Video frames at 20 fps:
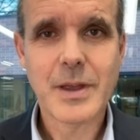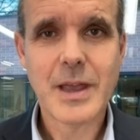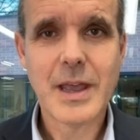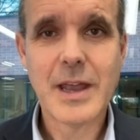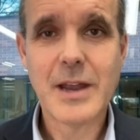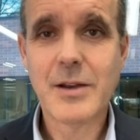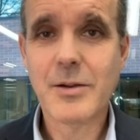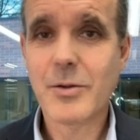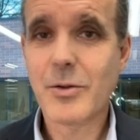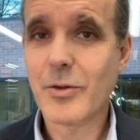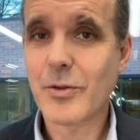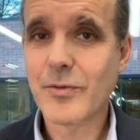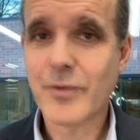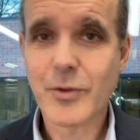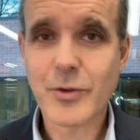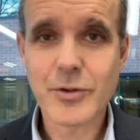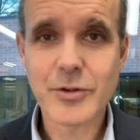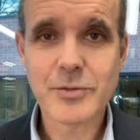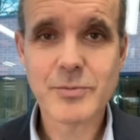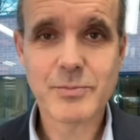And
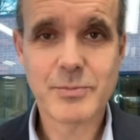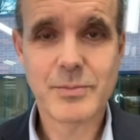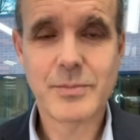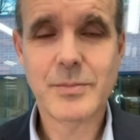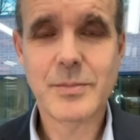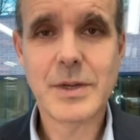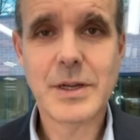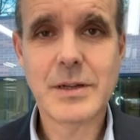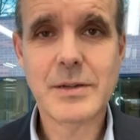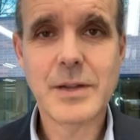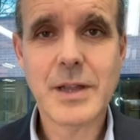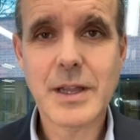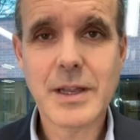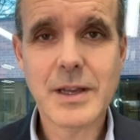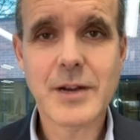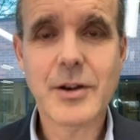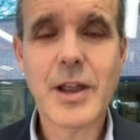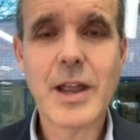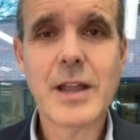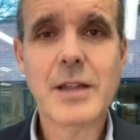of course, they
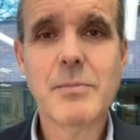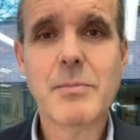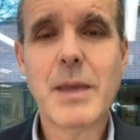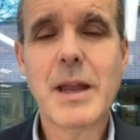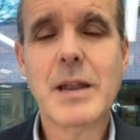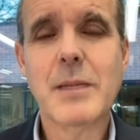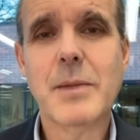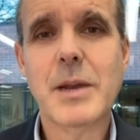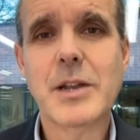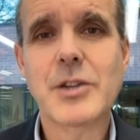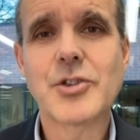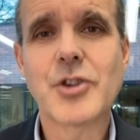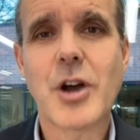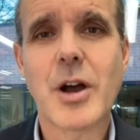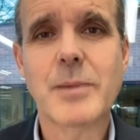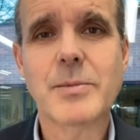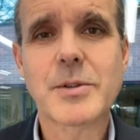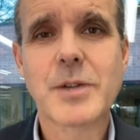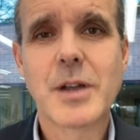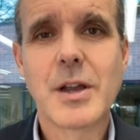create many, many
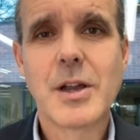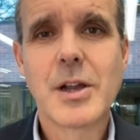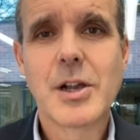jobs.